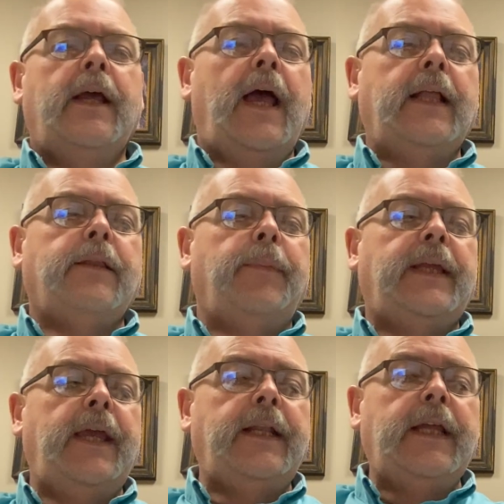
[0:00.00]
at the
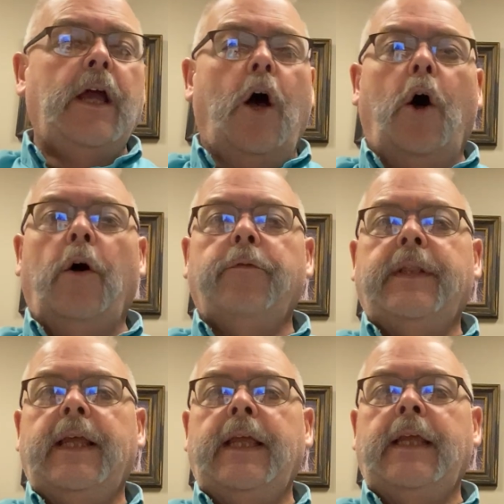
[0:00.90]
beginning of
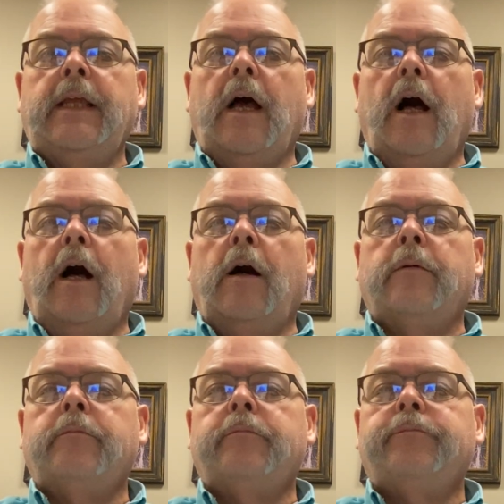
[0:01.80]
the World